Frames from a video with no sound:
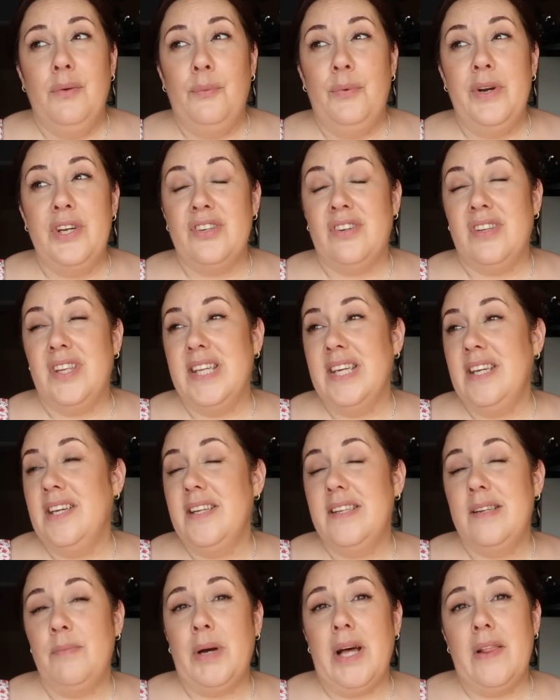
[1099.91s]
which I think
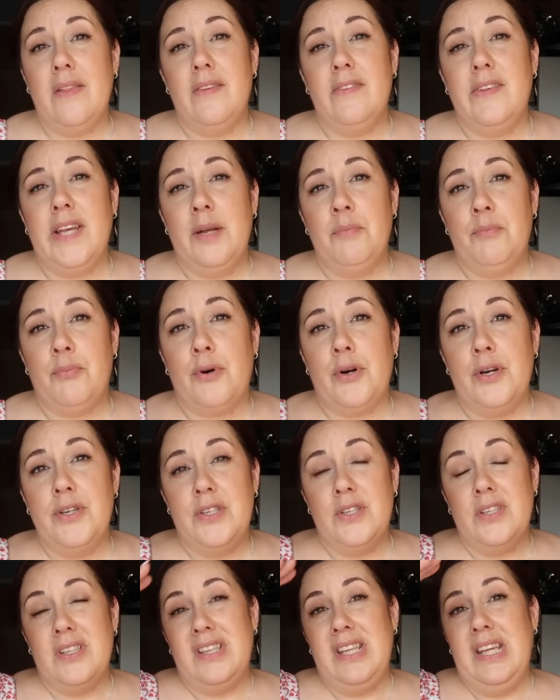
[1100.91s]
is about the same
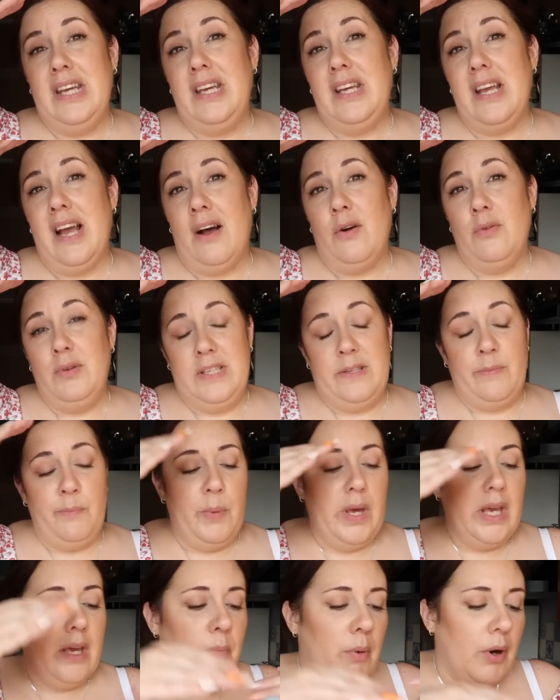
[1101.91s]
price as the Aldi's
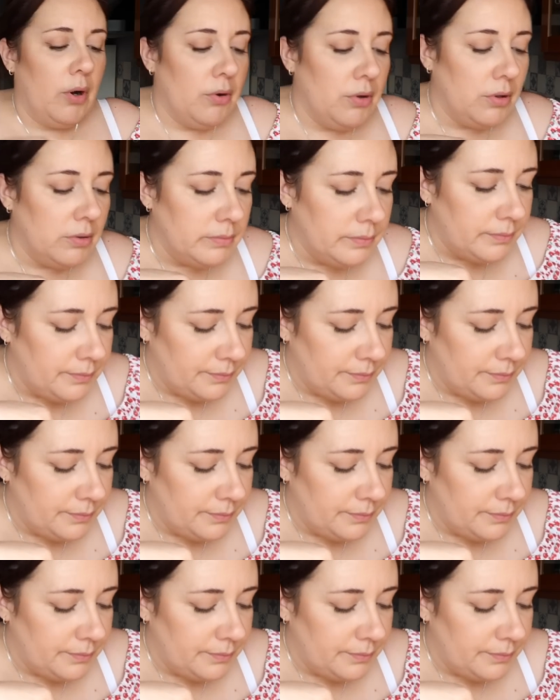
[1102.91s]
big bottle.